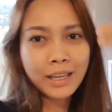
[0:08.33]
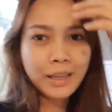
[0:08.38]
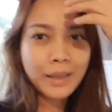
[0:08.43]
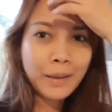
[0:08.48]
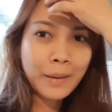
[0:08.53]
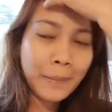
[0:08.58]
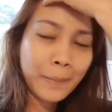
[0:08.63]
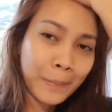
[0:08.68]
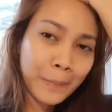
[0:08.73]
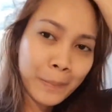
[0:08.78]

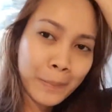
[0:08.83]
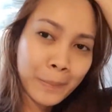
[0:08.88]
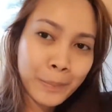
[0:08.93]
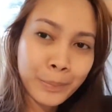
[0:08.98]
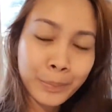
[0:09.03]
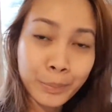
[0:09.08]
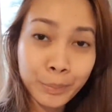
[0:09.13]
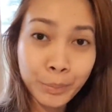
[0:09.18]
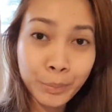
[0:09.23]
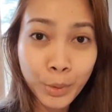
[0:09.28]
kay
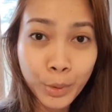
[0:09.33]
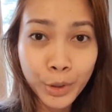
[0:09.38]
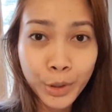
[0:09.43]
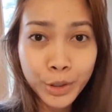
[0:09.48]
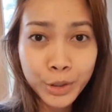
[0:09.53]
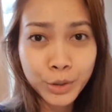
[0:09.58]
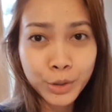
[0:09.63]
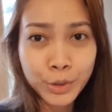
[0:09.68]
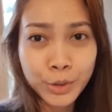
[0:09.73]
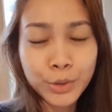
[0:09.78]

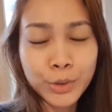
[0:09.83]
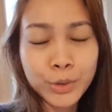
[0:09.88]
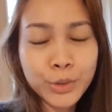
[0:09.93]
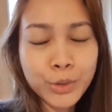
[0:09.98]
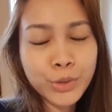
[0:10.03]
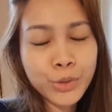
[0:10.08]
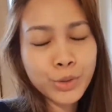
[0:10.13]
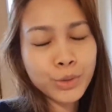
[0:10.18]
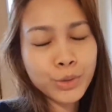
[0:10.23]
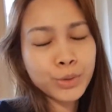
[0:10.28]
bored ko.
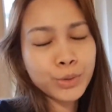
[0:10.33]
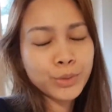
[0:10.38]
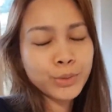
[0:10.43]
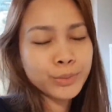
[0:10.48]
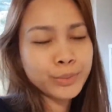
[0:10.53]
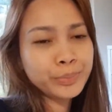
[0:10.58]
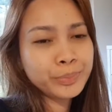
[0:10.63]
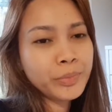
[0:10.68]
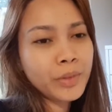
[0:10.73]
So,